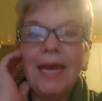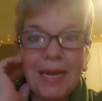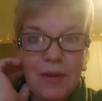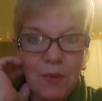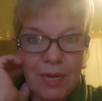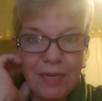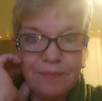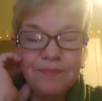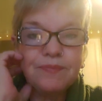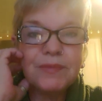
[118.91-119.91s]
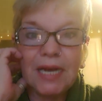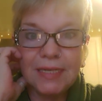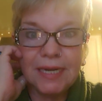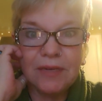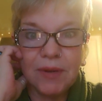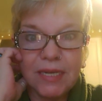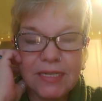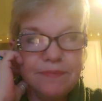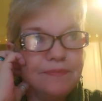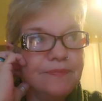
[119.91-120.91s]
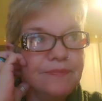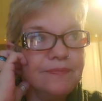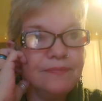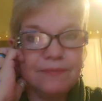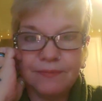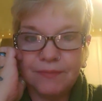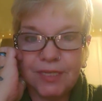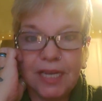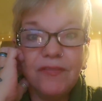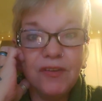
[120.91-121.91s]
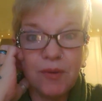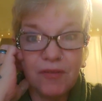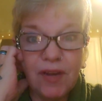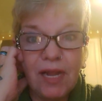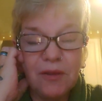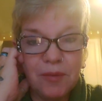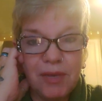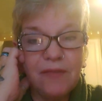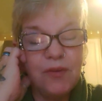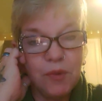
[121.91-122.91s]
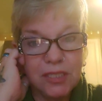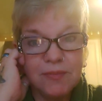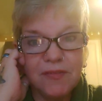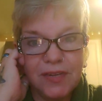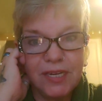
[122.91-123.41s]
Anyway, I digress. If you've been following me, if you watch my